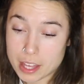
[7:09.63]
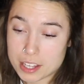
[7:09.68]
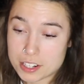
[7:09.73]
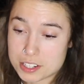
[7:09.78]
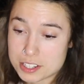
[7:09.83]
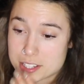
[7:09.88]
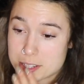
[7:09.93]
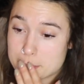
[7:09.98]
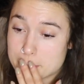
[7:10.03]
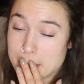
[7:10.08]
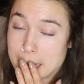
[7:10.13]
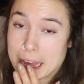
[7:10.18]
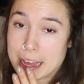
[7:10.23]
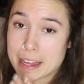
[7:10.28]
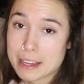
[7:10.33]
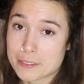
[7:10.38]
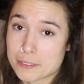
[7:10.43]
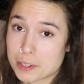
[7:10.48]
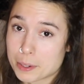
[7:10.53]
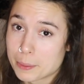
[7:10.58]
I just spat
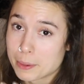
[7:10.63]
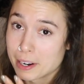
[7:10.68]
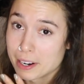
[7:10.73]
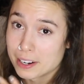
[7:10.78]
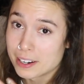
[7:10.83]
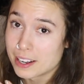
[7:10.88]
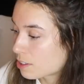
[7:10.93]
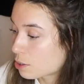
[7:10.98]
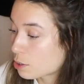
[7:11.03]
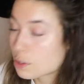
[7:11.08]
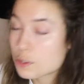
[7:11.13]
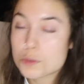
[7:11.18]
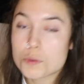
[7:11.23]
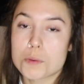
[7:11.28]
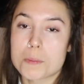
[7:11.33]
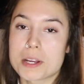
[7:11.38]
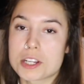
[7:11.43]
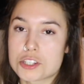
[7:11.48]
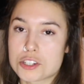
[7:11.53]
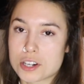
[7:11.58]
everywhere. So those were
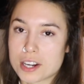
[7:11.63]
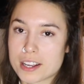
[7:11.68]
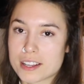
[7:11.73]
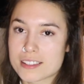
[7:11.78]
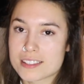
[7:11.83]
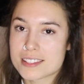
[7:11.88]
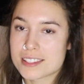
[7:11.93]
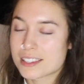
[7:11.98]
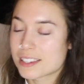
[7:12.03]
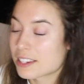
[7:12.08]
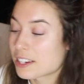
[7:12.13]
my strengths.